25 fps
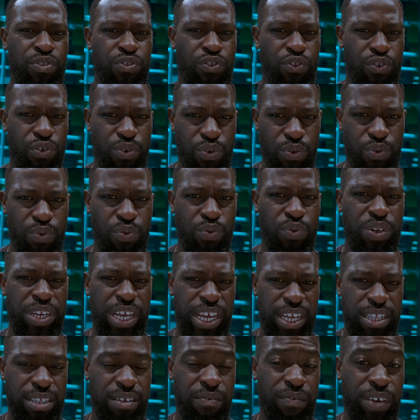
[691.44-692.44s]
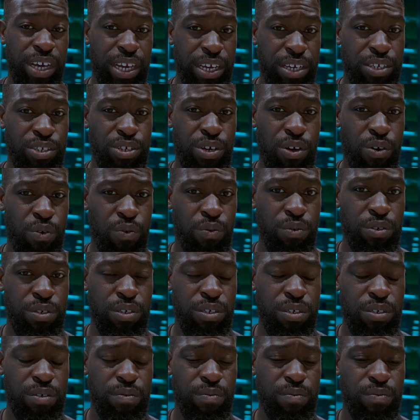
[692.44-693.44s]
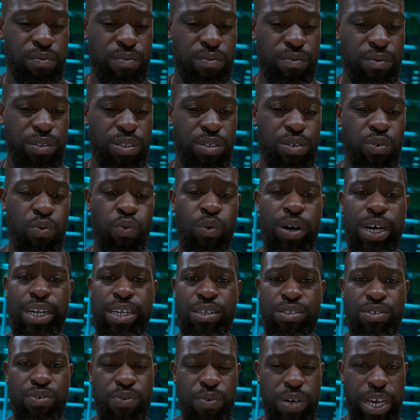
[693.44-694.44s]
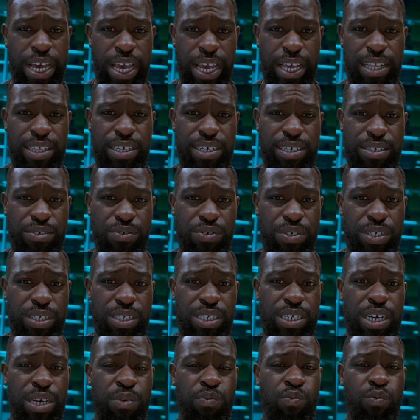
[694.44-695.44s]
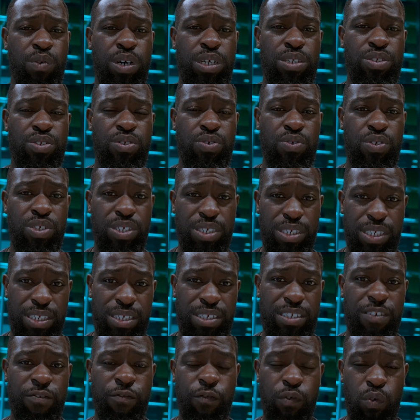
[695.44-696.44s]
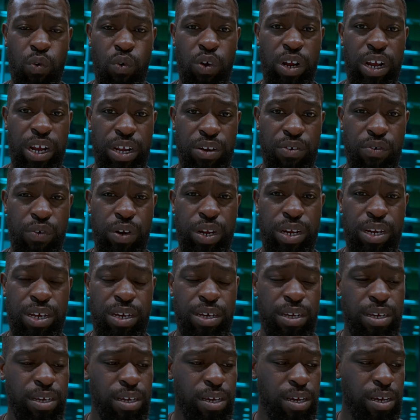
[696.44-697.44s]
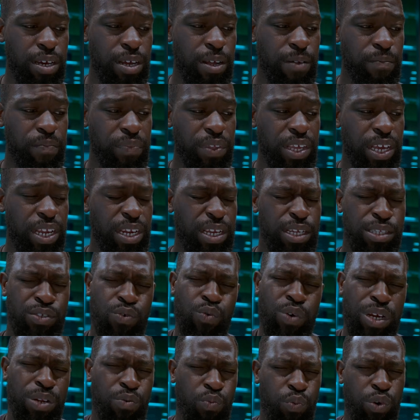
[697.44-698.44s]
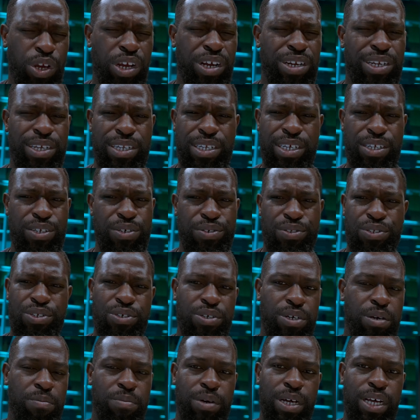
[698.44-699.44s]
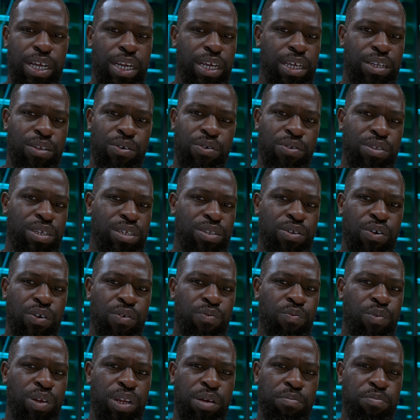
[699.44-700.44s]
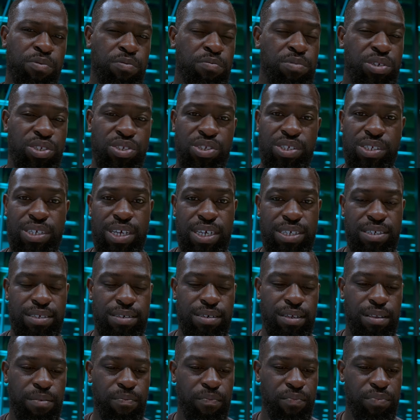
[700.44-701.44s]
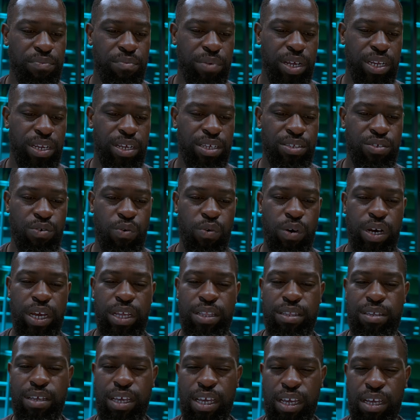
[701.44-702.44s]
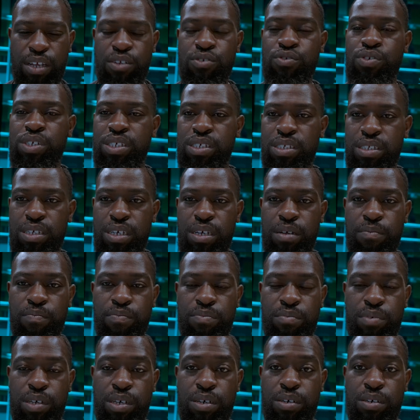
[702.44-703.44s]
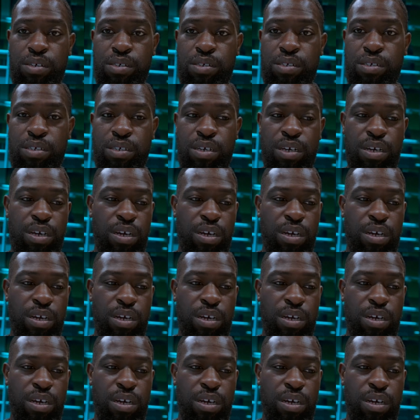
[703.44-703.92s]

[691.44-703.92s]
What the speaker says: two native ISOs, one to 800 and one to 6400. And it's quite weird that they don't talk about it or they don't really publicize it, but it's quite interesting because